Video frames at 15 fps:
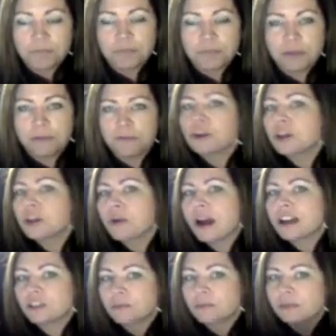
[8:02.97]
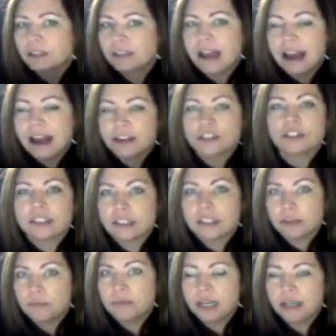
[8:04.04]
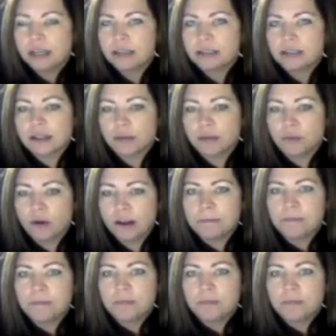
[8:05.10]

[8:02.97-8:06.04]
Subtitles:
before you actually submit it to someone,